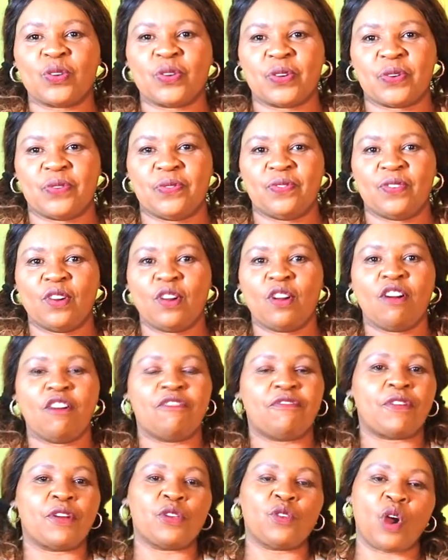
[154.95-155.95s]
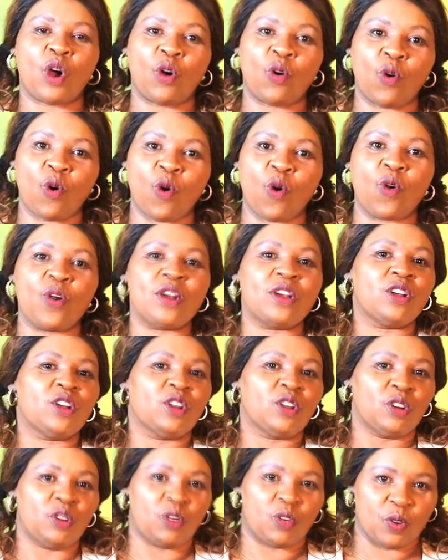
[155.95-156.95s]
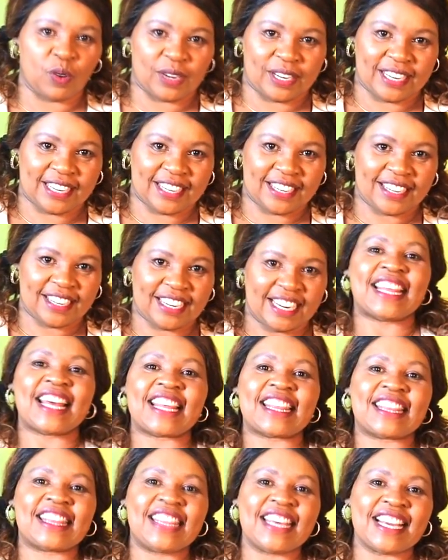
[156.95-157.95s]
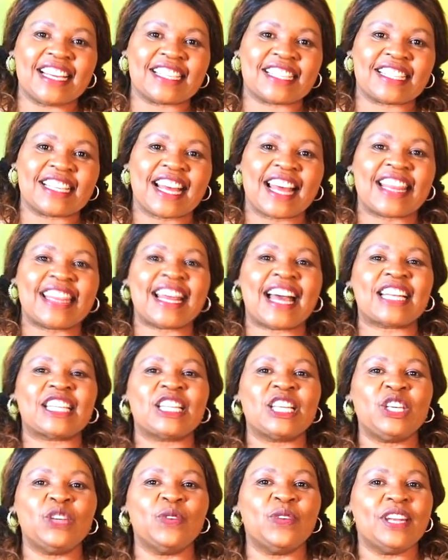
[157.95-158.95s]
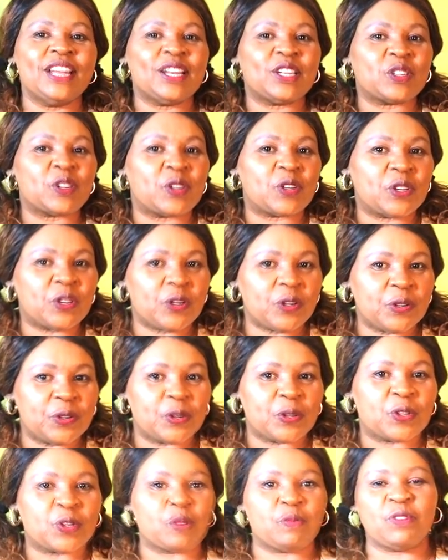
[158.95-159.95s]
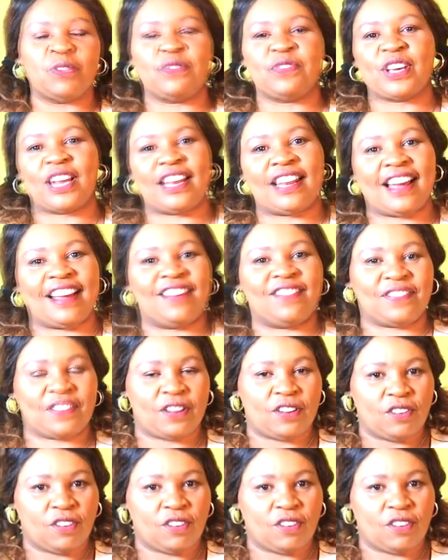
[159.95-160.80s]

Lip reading: to do for your own good. The things that you need to do to move your life